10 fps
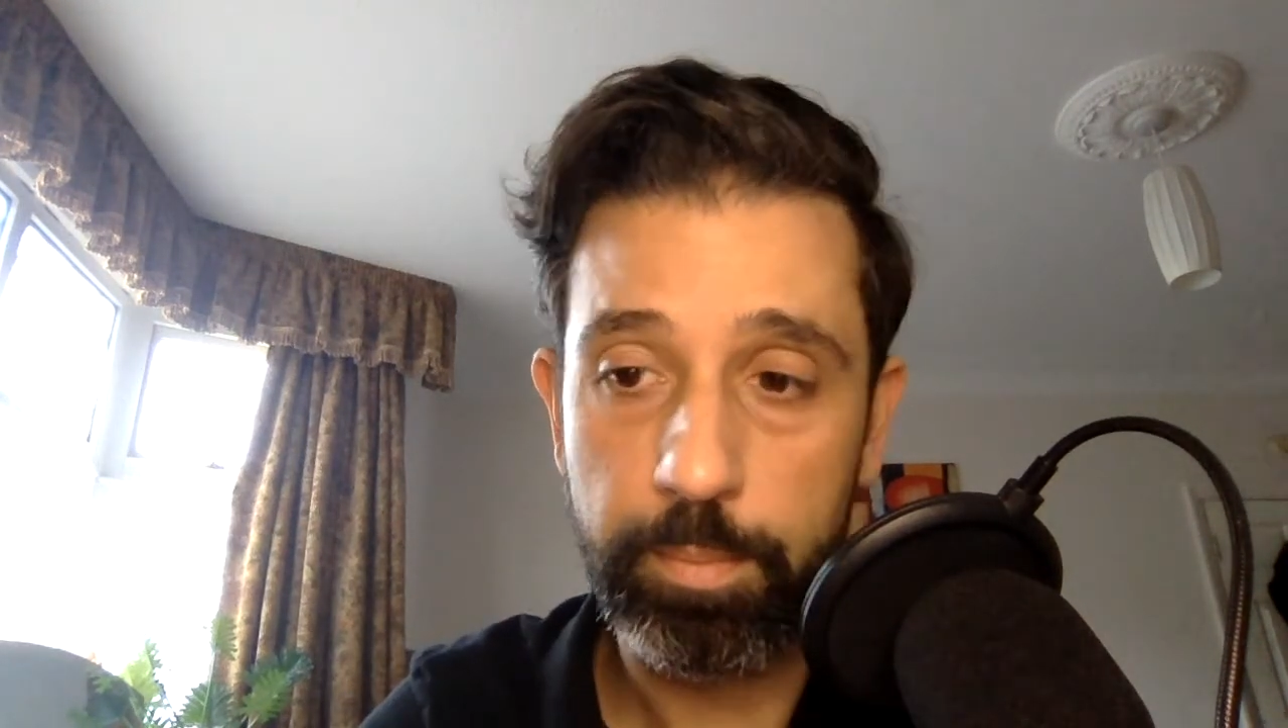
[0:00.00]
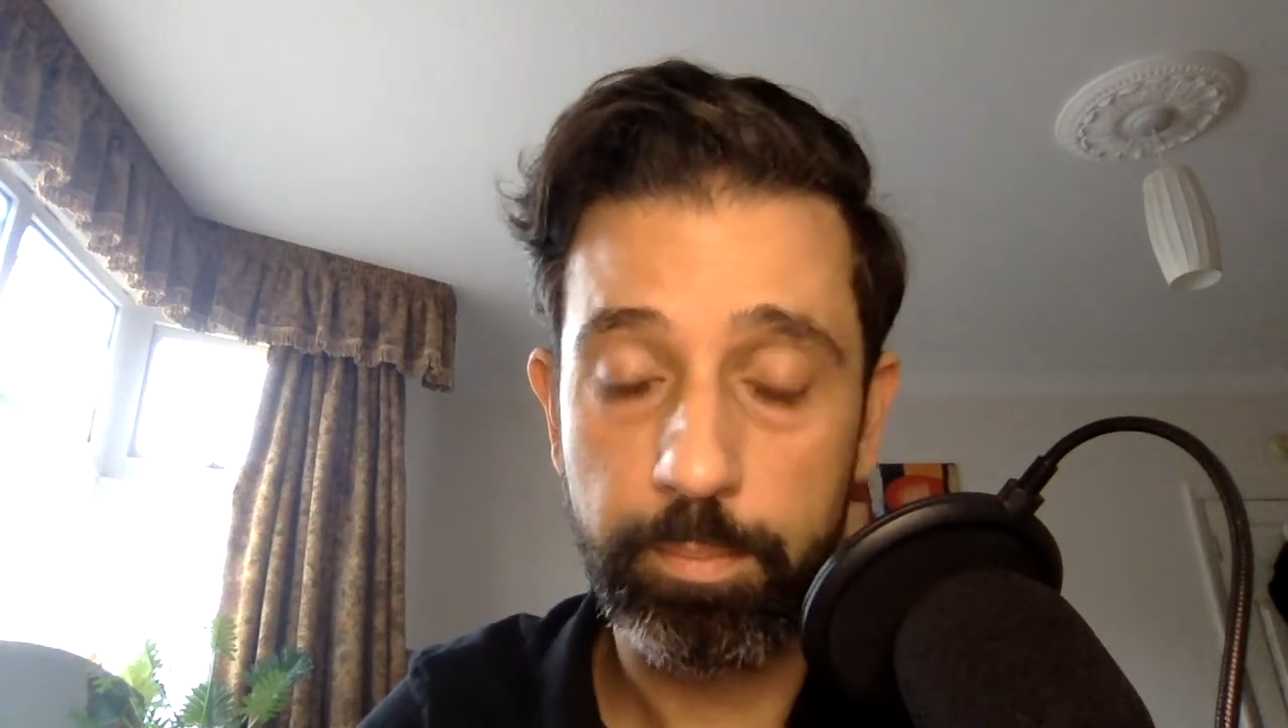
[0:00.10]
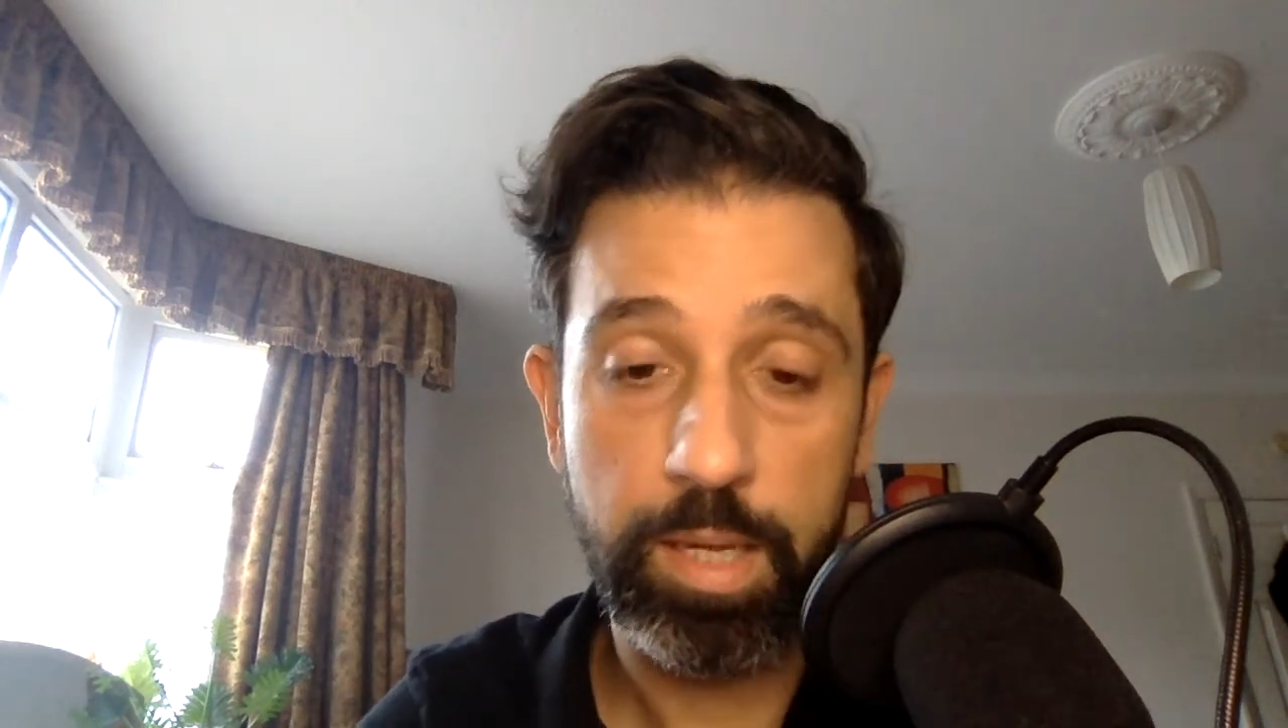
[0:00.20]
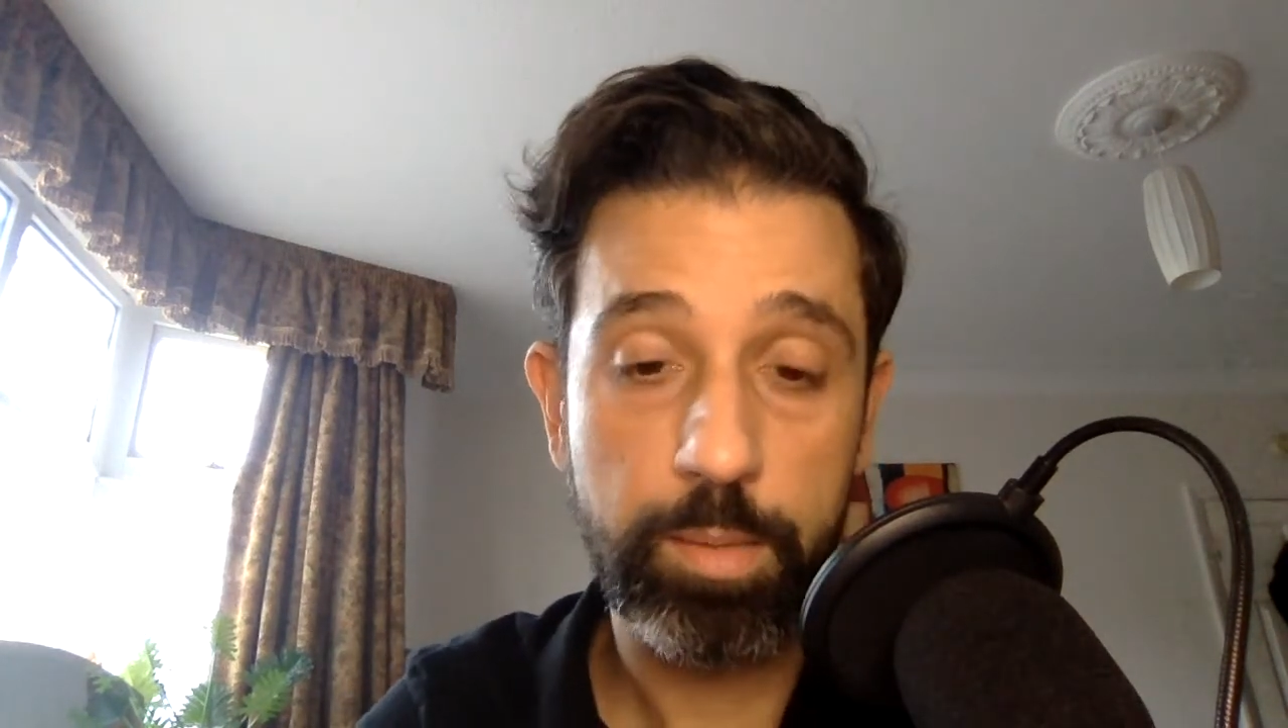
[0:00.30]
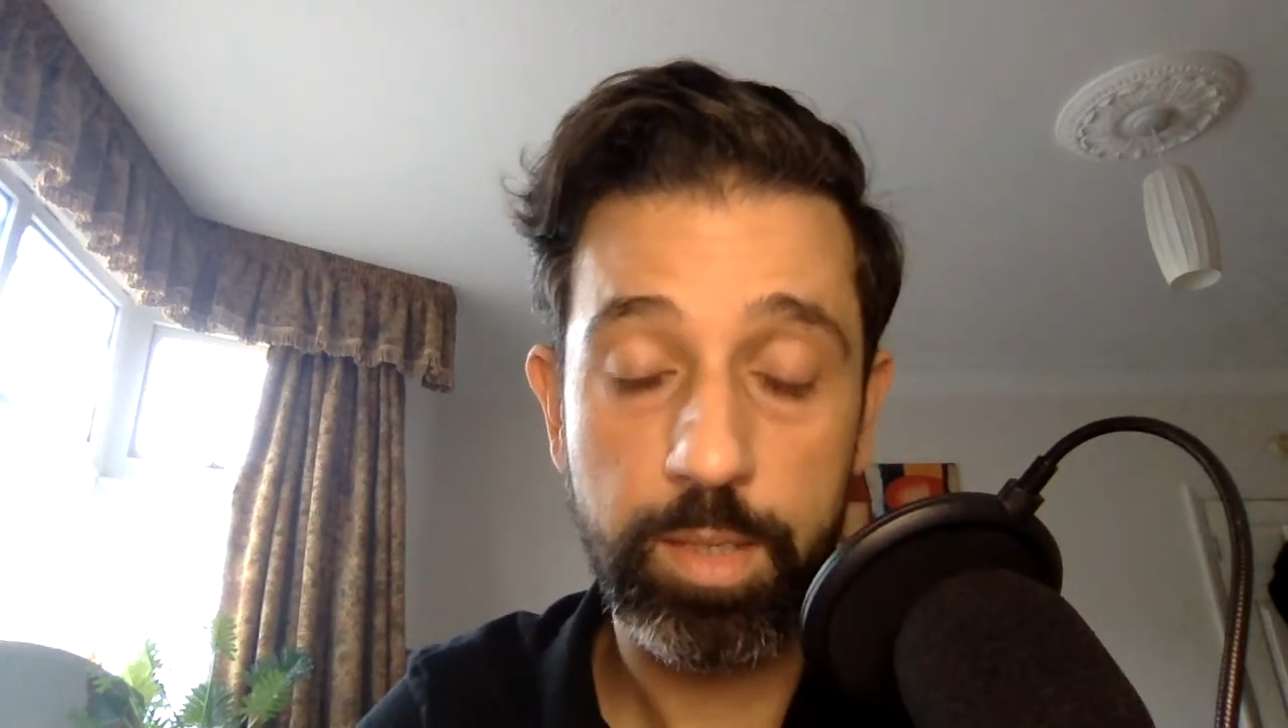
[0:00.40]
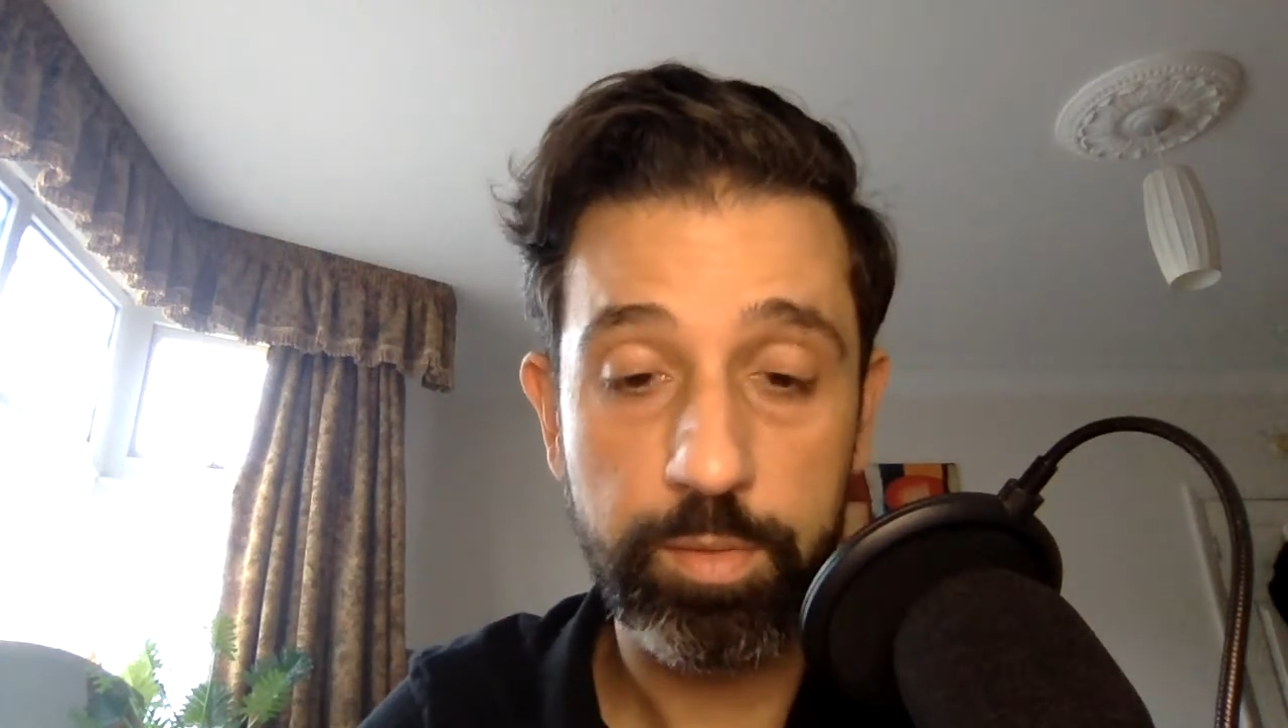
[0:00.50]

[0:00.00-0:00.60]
maybe